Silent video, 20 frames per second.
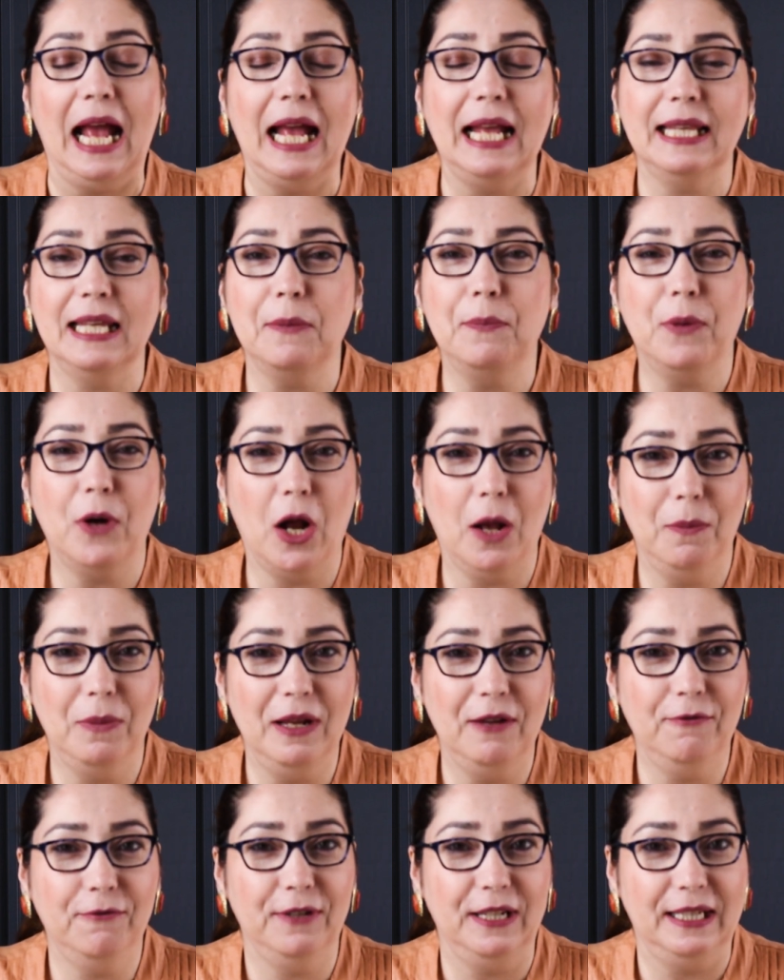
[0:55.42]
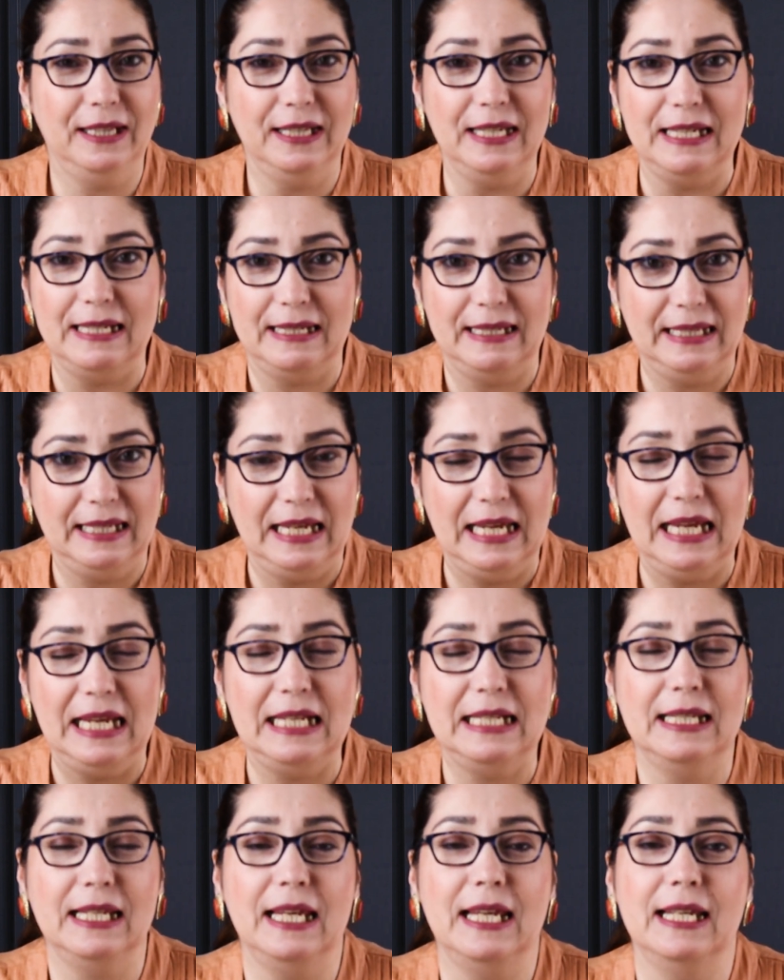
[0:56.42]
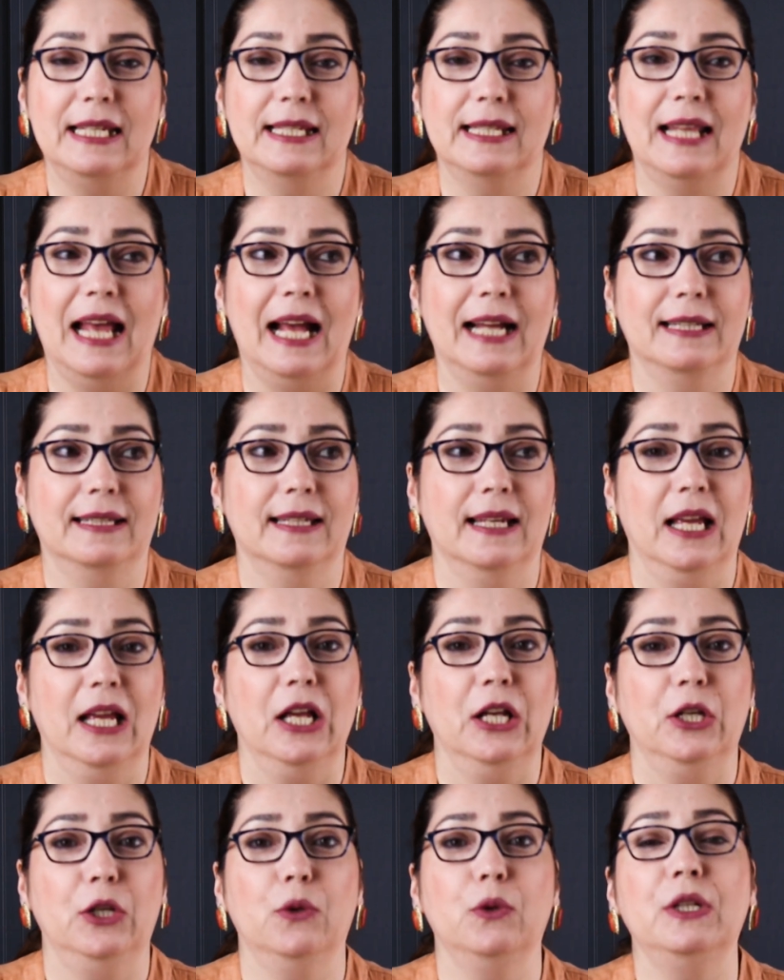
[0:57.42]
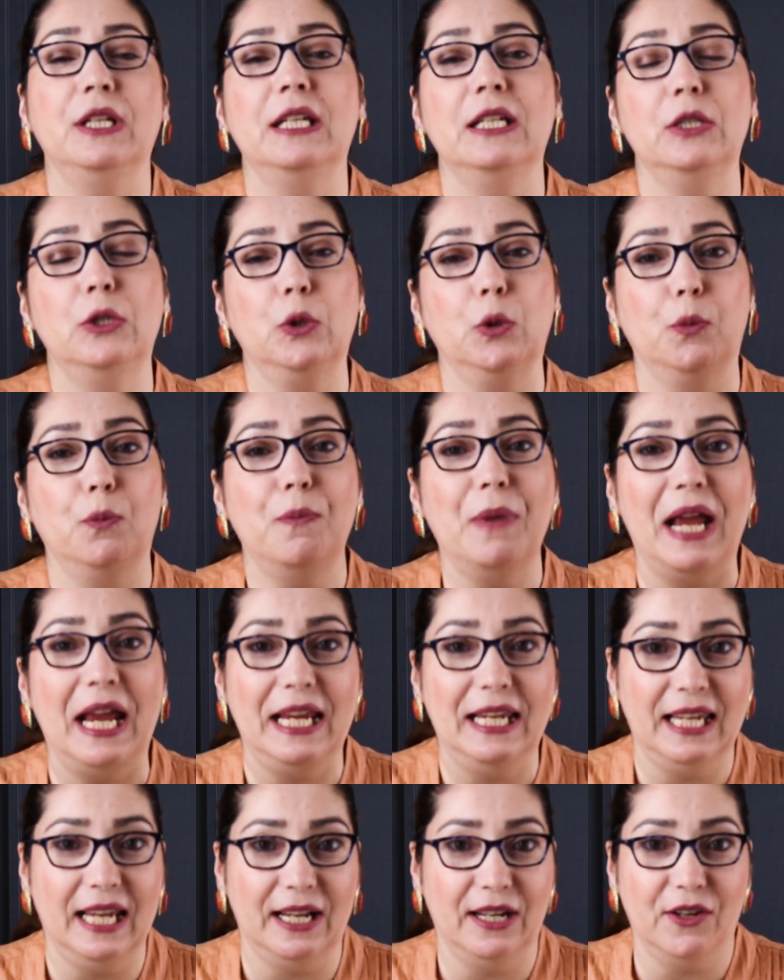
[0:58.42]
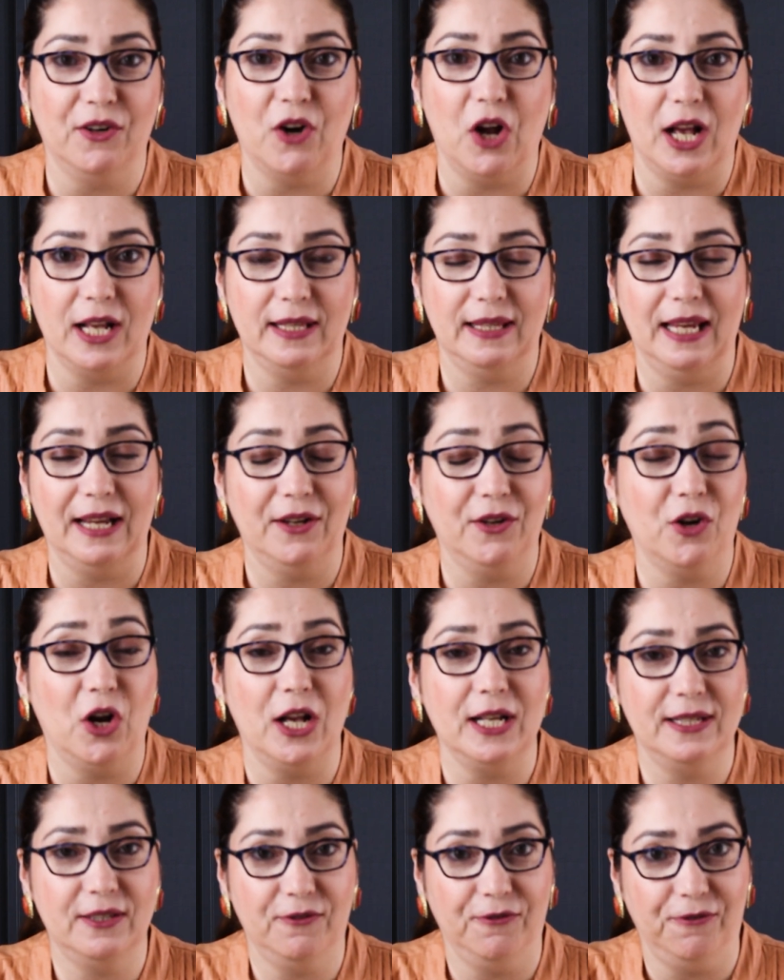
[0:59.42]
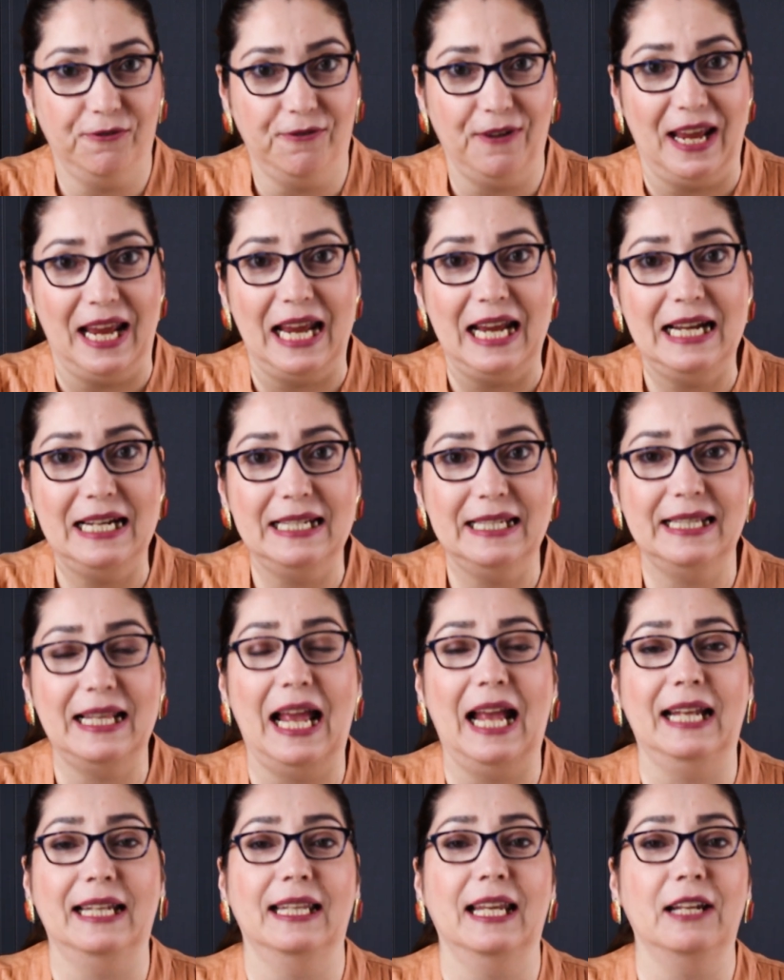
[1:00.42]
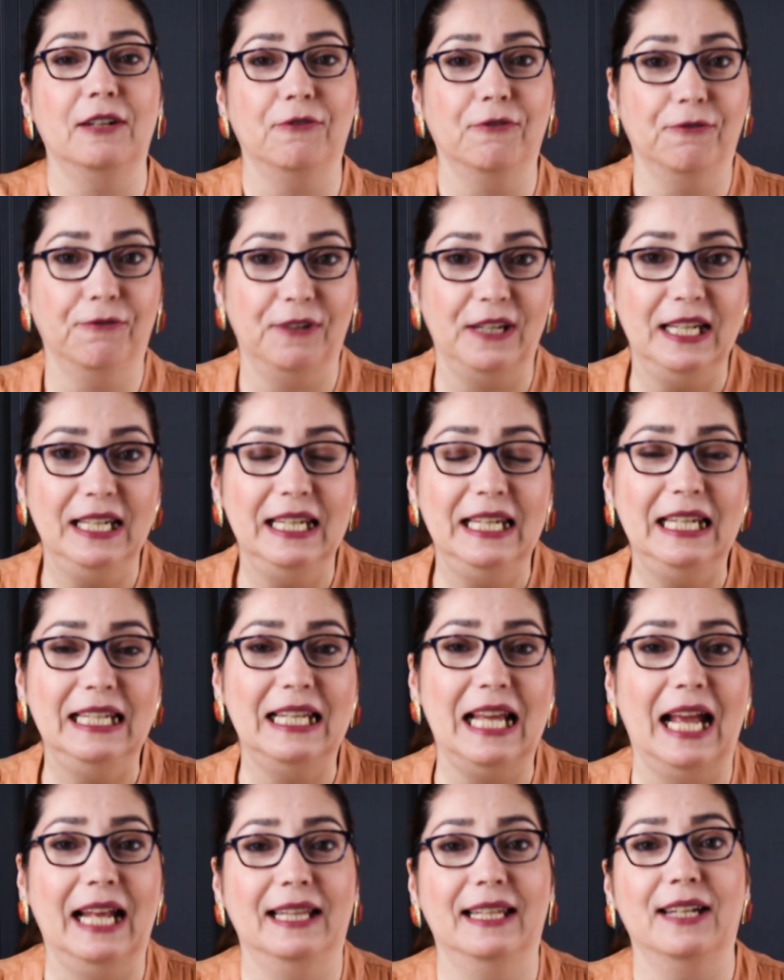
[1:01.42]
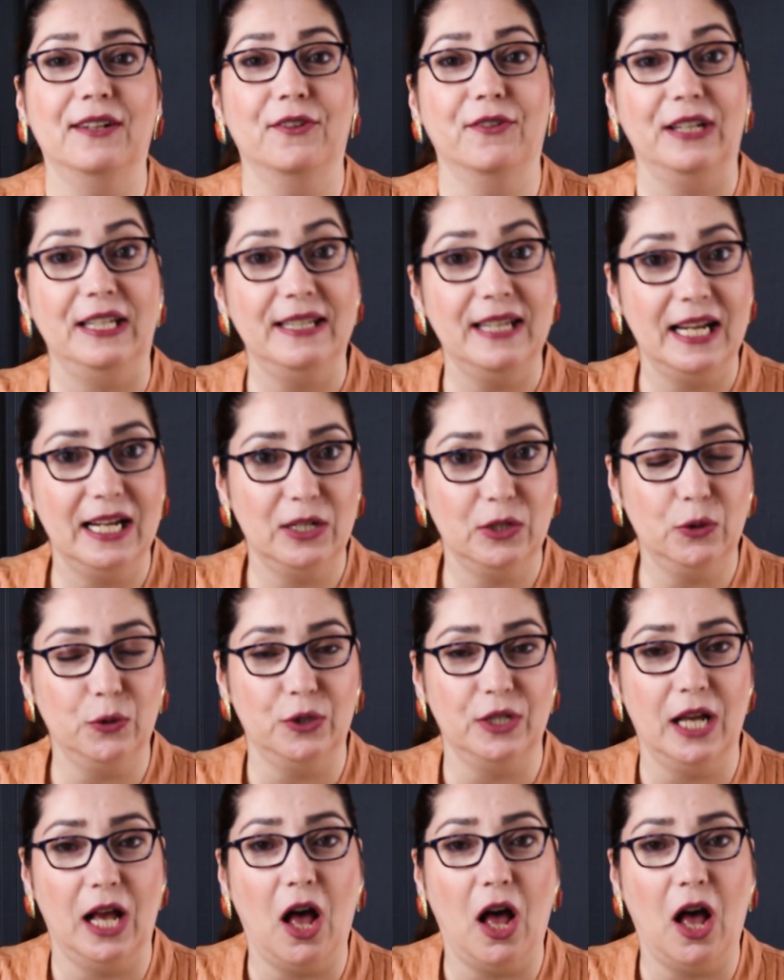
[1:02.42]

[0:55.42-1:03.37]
The problem with these tins is that you need to bake the crust first and then fill it and then return to the